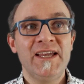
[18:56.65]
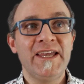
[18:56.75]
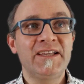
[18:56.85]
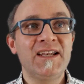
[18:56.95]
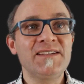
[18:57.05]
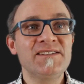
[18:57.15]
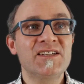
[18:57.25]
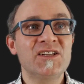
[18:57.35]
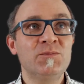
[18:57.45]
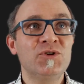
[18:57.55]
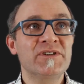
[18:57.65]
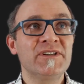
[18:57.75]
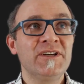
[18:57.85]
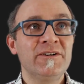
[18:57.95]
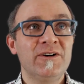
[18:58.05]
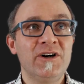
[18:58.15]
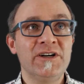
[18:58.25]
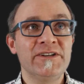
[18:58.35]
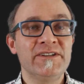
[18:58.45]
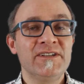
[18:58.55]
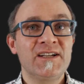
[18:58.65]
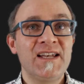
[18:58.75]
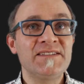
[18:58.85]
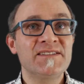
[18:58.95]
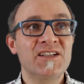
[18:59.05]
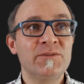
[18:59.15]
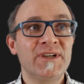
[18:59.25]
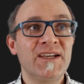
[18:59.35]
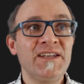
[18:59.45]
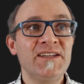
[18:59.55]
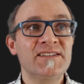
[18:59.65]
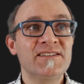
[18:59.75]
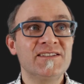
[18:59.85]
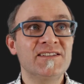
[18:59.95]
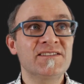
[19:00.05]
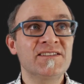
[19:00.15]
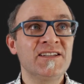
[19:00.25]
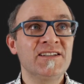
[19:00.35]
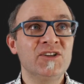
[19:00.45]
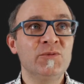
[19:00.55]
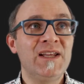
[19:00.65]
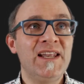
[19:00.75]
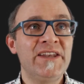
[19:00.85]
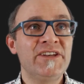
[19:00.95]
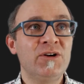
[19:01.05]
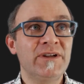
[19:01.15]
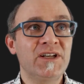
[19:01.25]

A classical book on classical mechanics is by Landau and